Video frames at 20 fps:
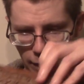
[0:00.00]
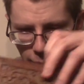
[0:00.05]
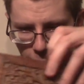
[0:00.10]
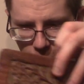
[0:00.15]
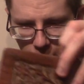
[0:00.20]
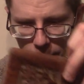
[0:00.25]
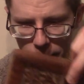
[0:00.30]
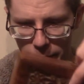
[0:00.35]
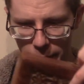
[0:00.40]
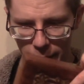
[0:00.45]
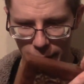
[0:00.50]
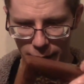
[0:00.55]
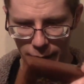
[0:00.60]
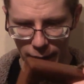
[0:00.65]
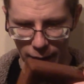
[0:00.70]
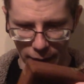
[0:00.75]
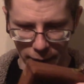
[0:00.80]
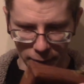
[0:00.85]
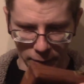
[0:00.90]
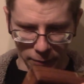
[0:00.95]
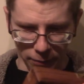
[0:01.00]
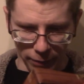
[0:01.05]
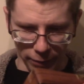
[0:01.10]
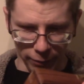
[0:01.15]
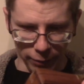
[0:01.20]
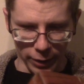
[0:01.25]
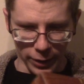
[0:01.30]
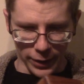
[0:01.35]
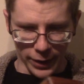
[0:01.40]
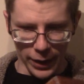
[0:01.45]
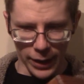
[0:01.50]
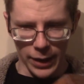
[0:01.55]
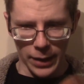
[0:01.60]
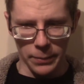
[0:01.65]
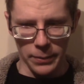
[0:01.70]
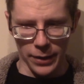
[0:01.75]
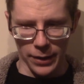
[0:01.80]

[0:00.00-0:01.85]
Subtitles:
it's something that I don't regret getting,